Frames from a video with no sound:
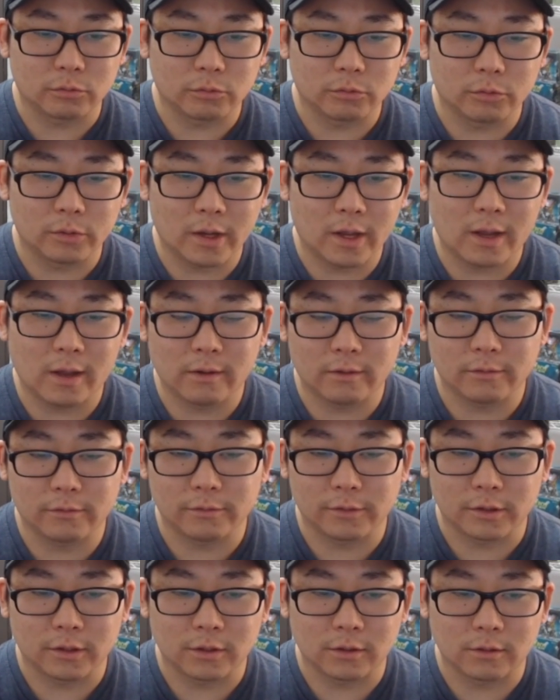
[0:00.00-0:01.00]
We have
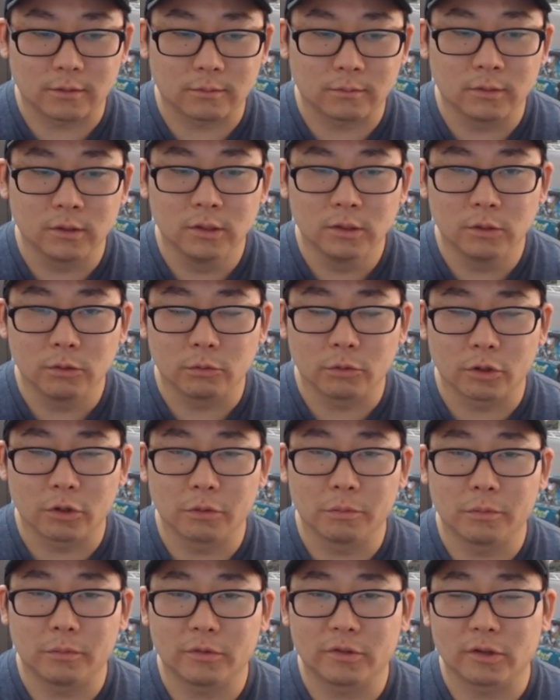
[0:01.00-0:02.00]
um, we're
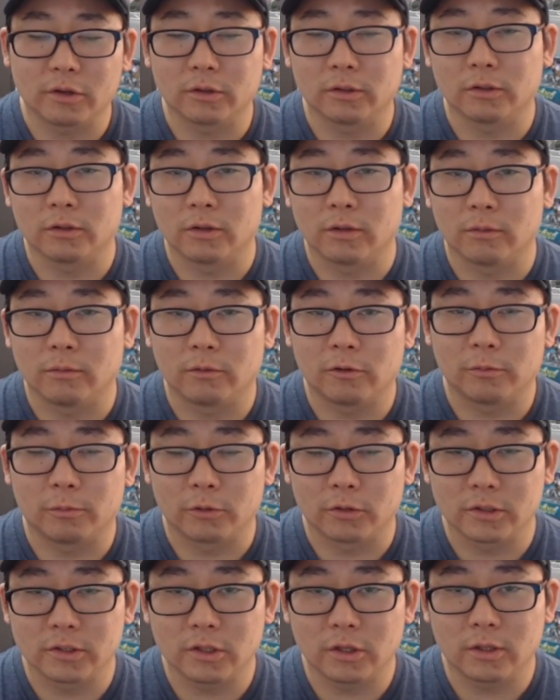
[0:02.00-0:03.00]
going to start doing
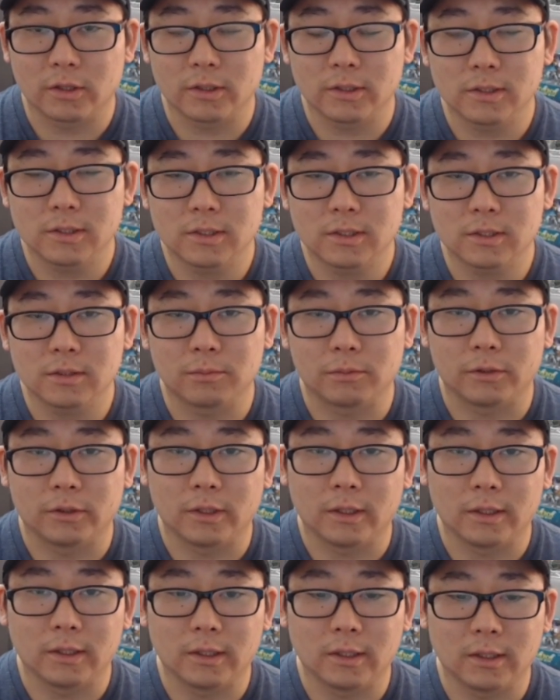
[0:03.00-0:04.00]
sports cards,
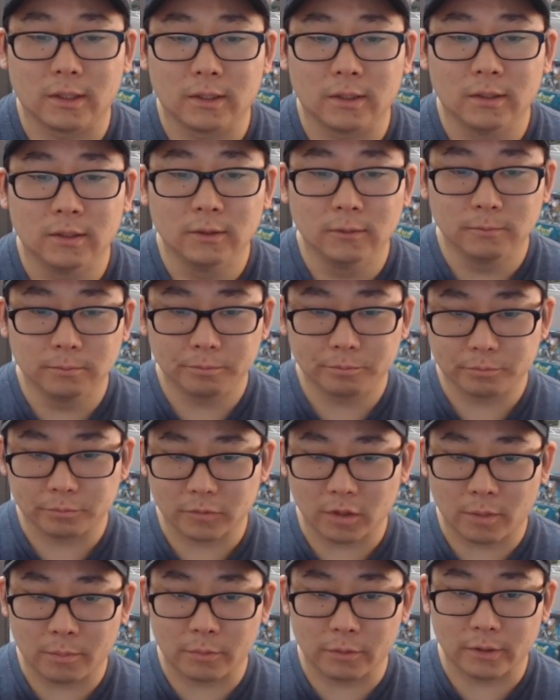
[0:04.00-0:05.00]
Panini,
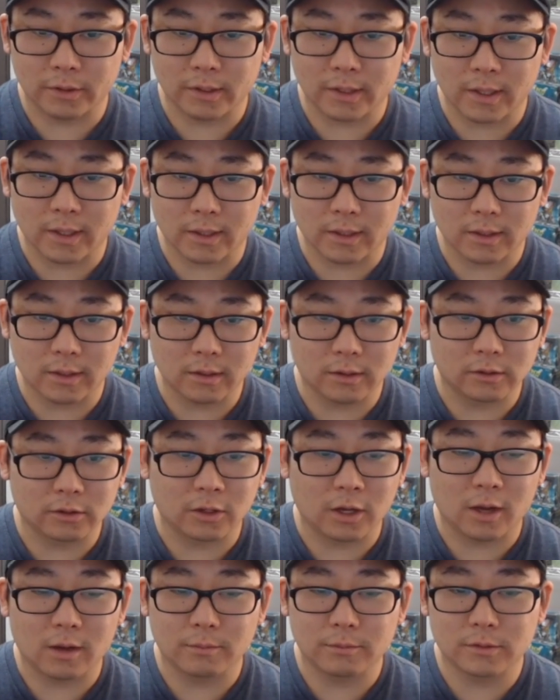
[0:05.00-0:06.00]
Upper Deck,
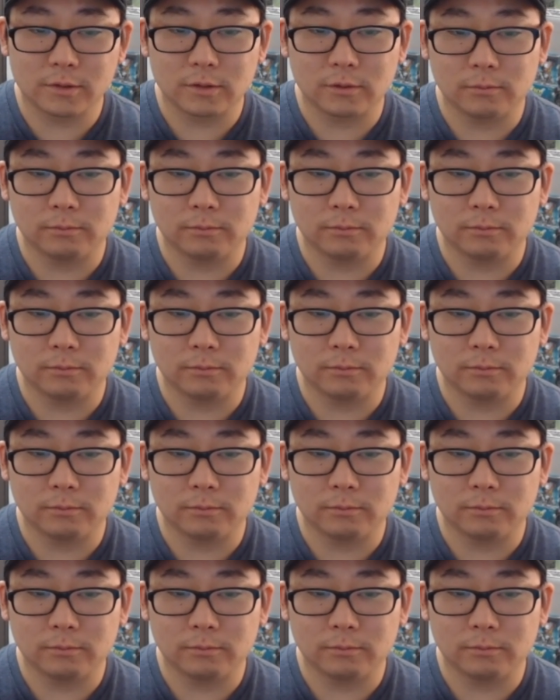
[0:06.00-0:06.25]
Topps.